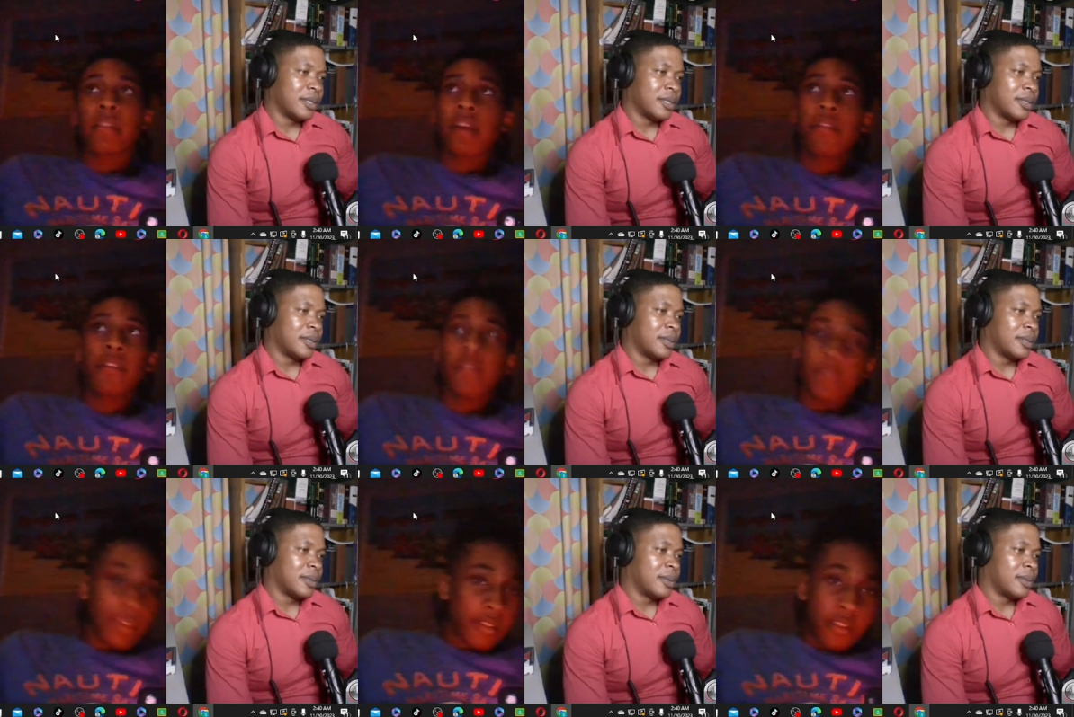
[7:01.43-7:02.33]
Speaker 1: Evie,
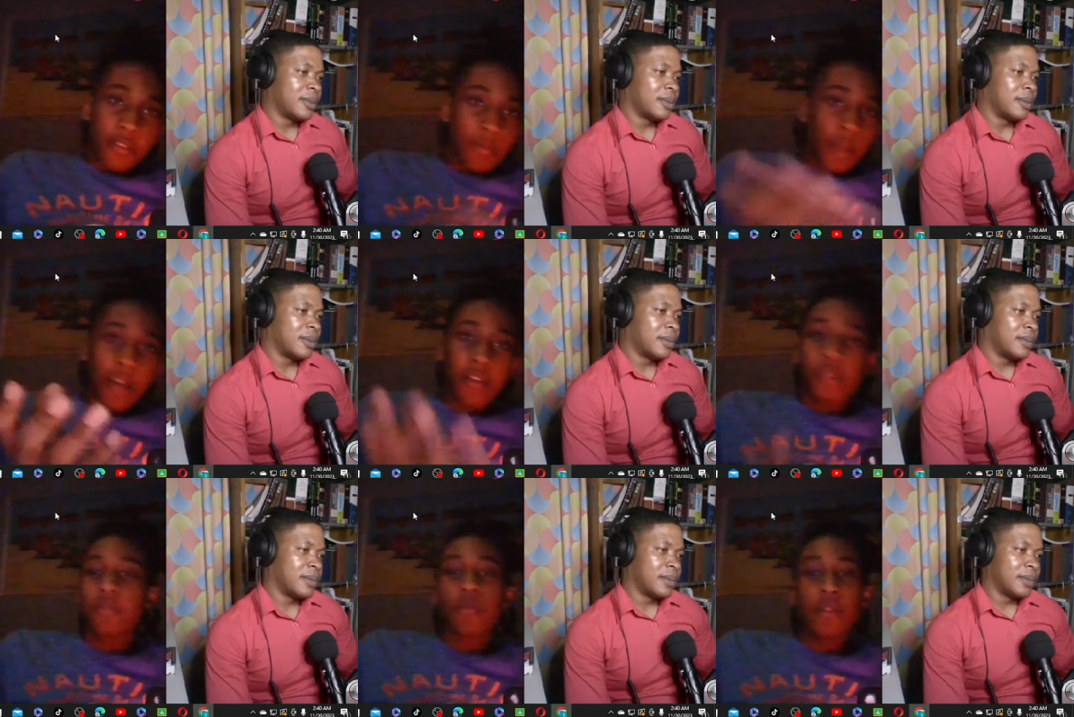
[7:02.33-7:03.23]
you're not
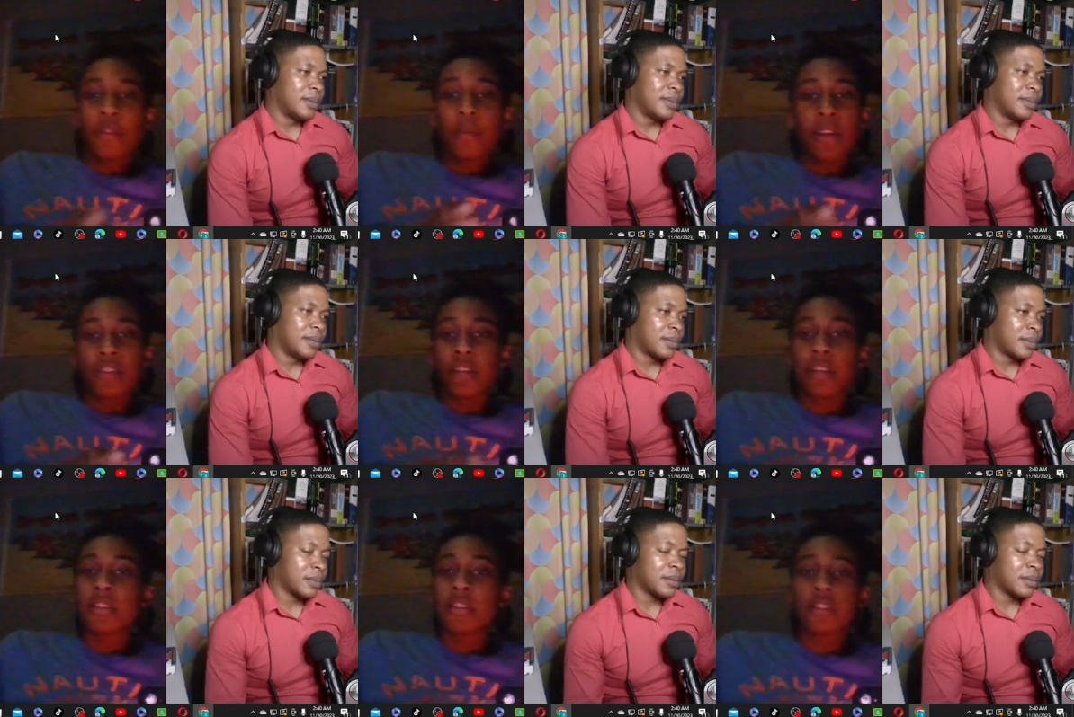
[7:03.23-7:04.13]
gonna want to be
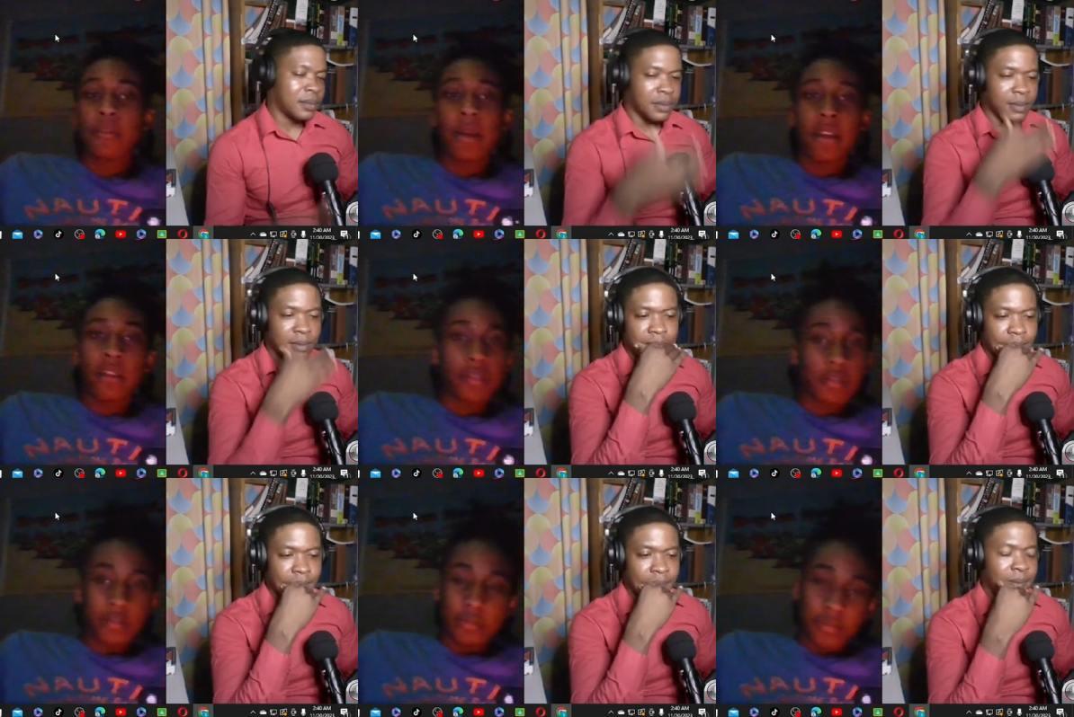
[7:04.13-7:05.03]
attracted to nobody else.
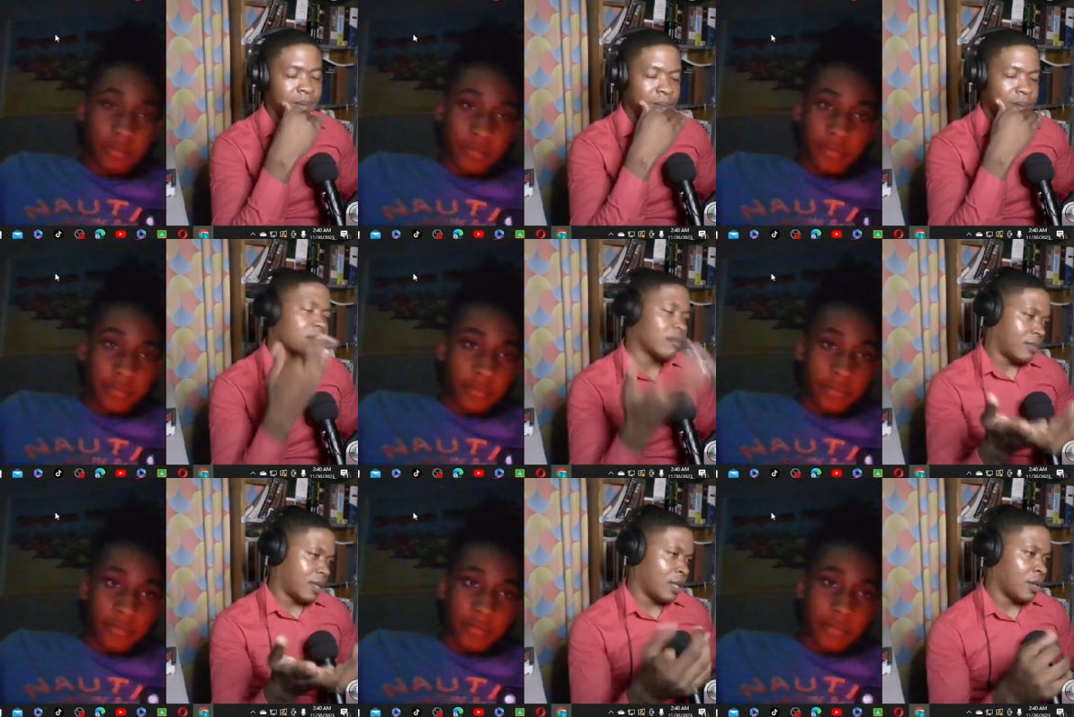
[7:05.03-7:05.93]

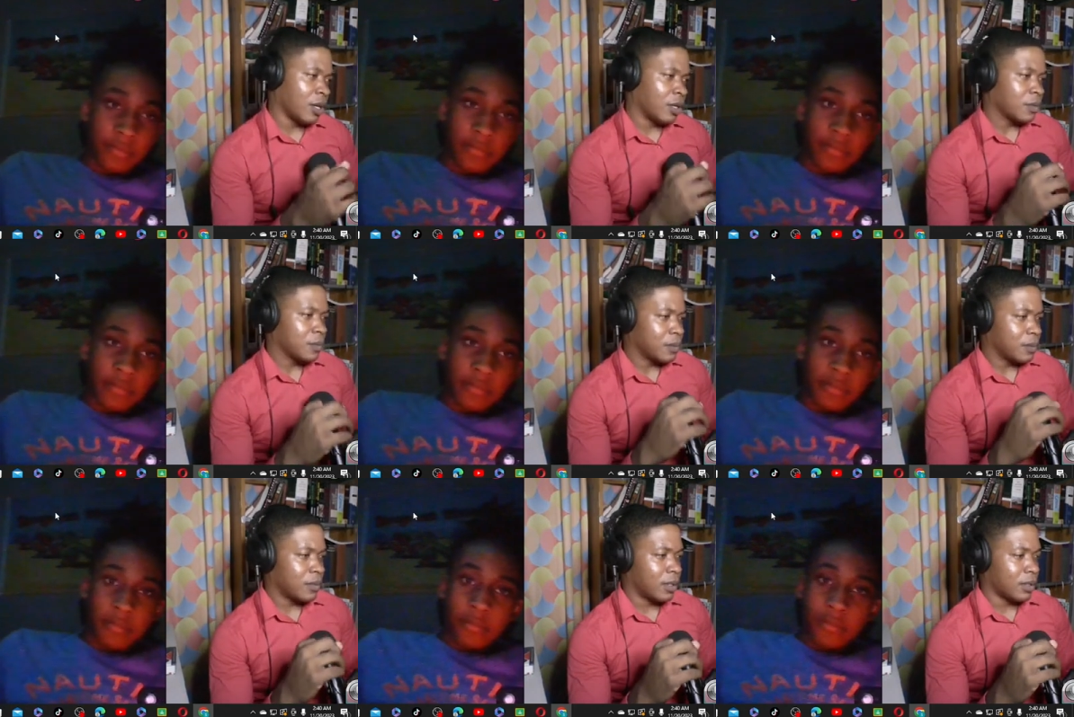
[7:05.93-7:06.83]
Speaker 2: There you go.
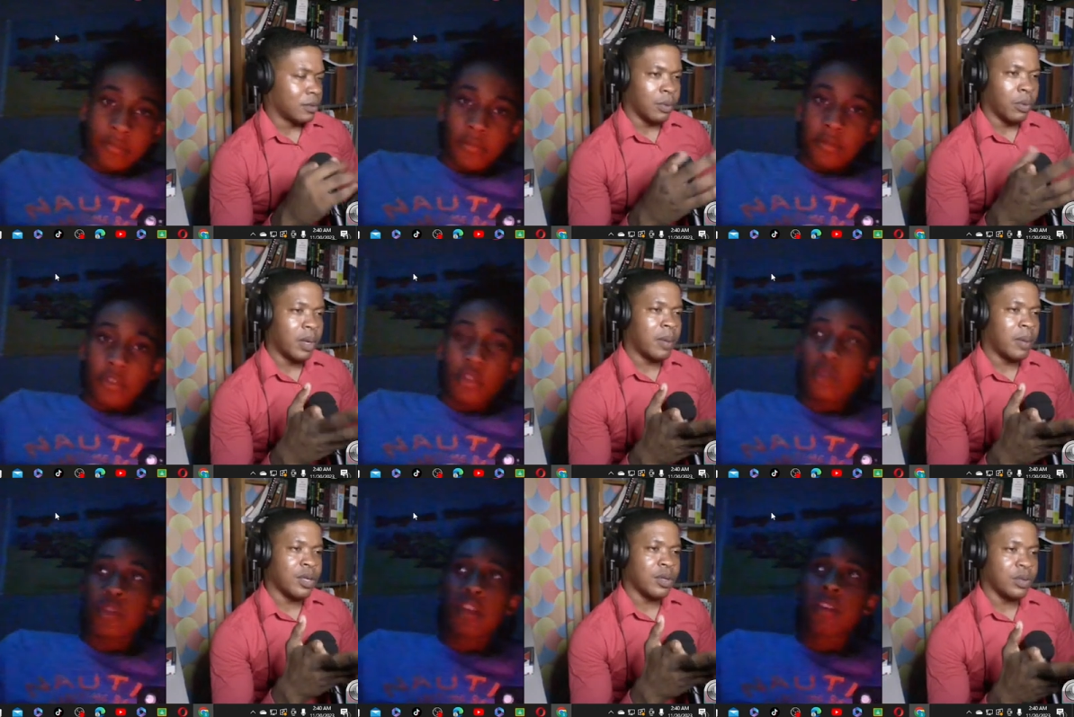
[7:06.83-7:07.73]
Well, what
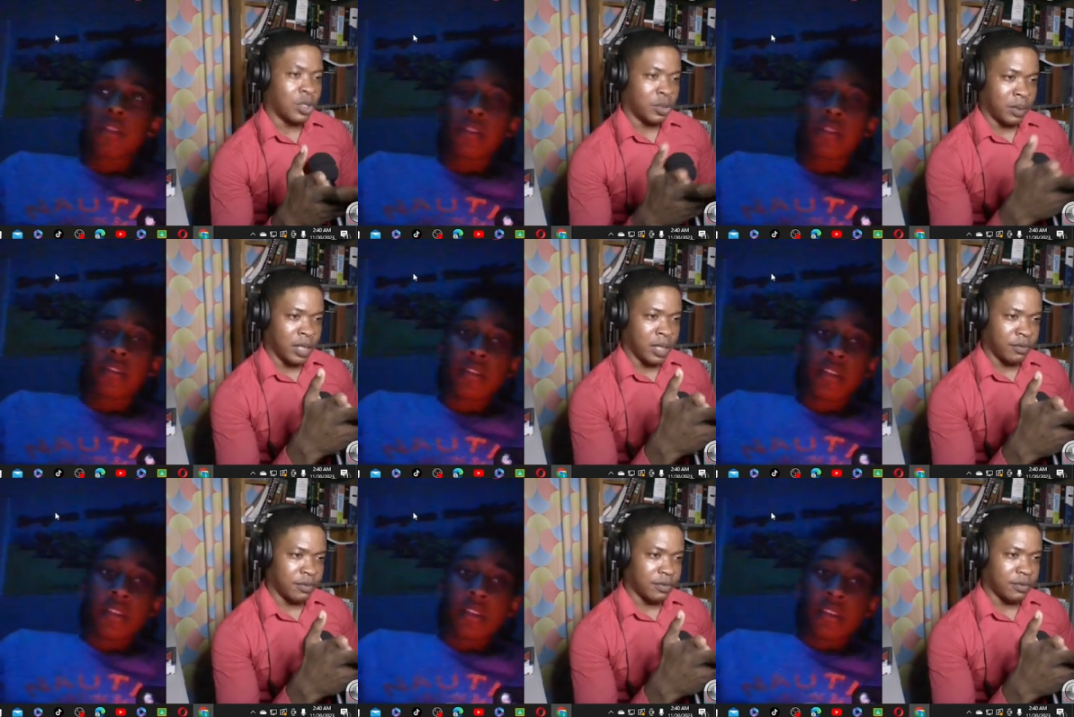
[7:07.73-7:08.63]
about you? Do you
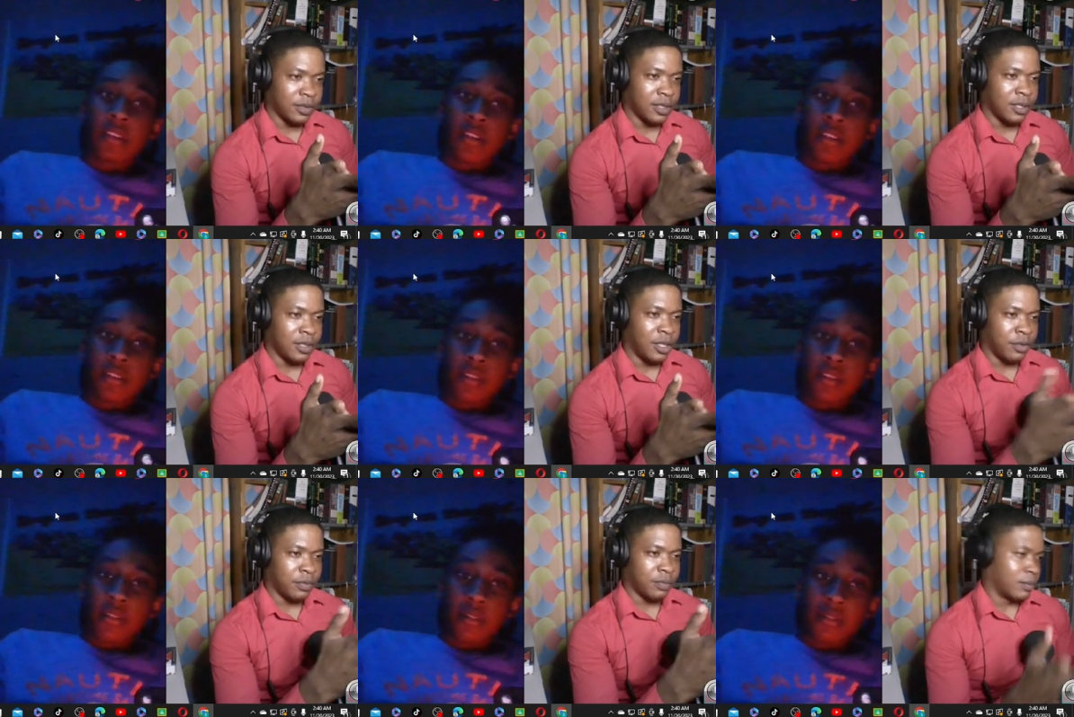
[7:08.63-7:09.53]
believe
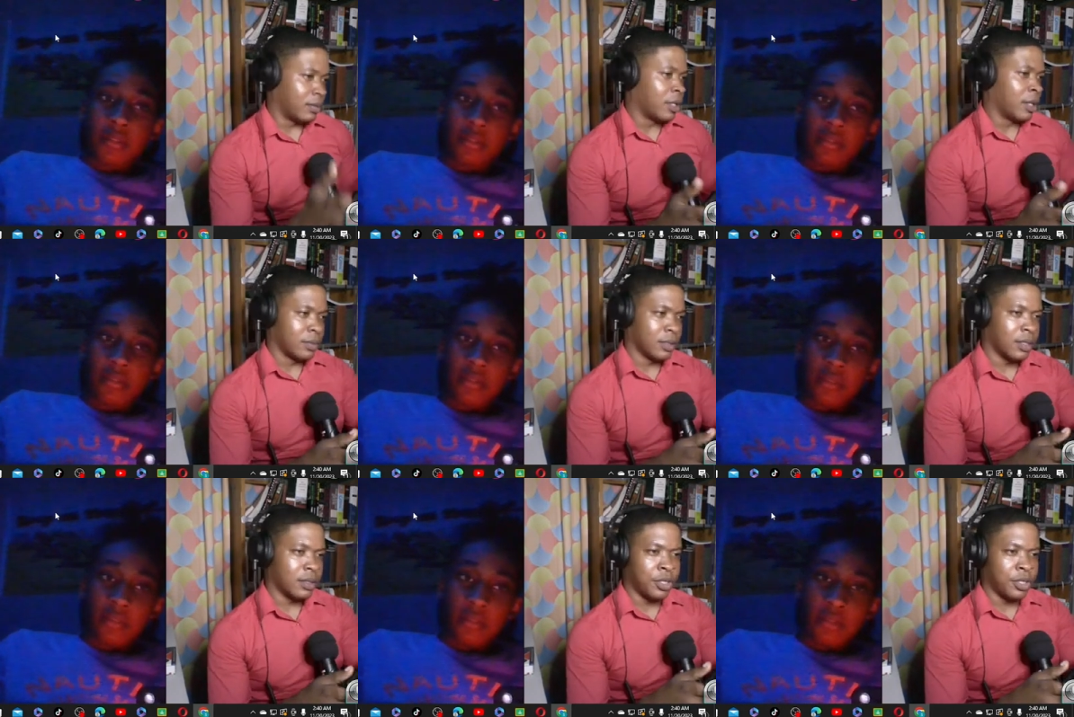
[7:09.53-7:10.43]
your your
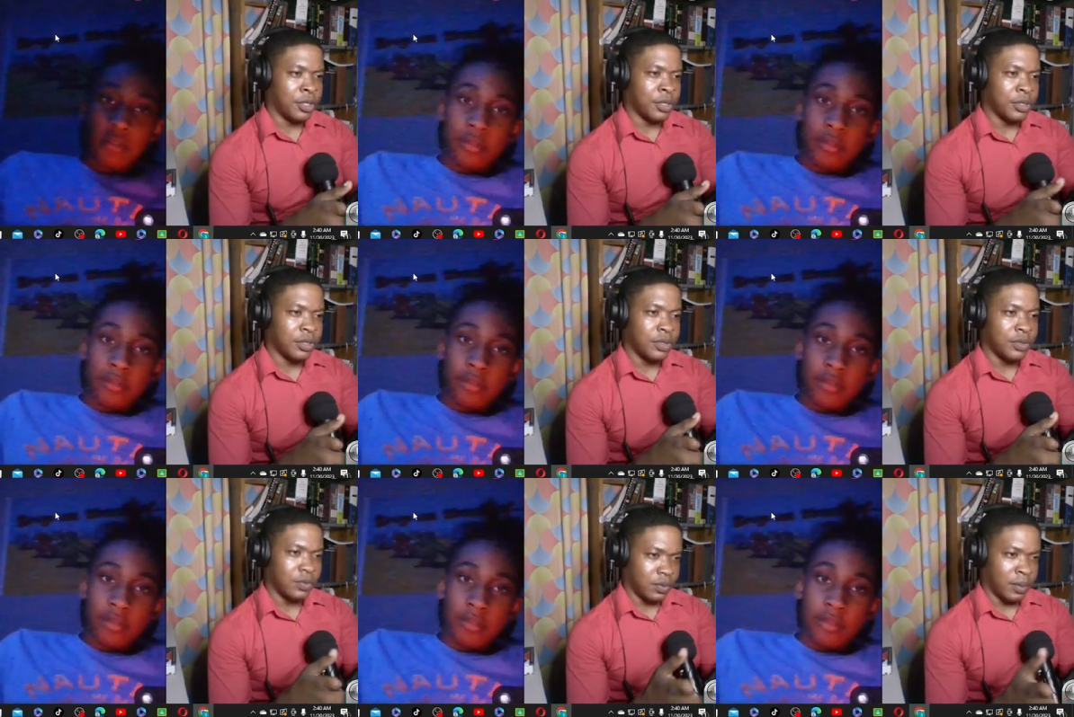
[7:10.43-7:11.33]
your
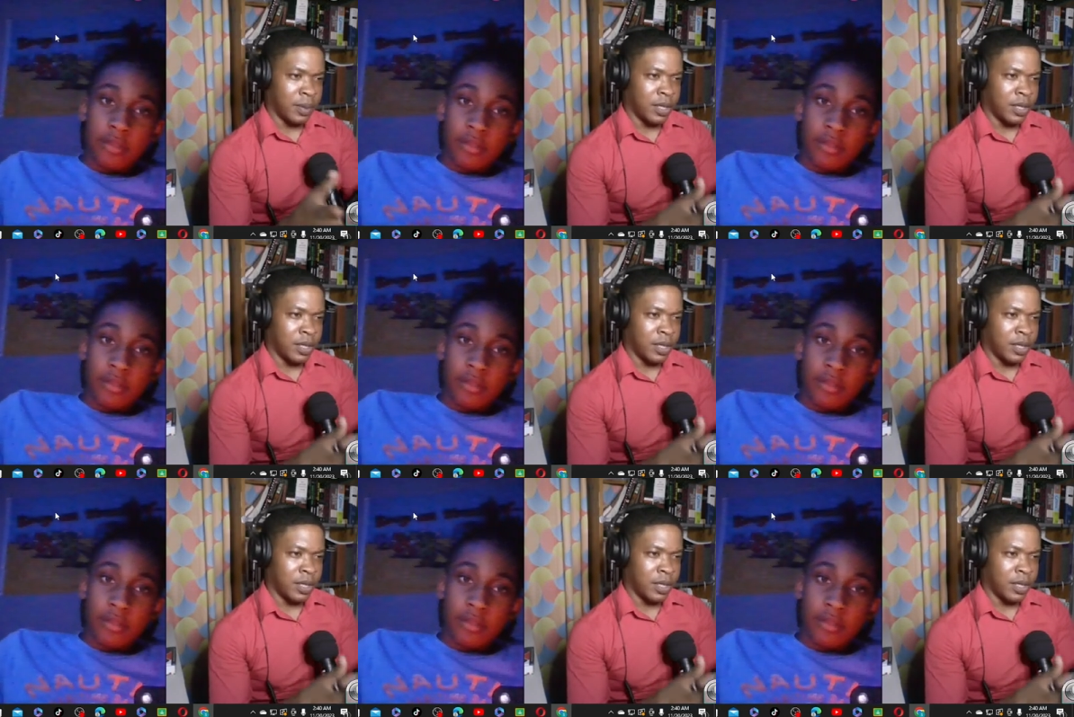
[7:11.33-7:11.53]
what about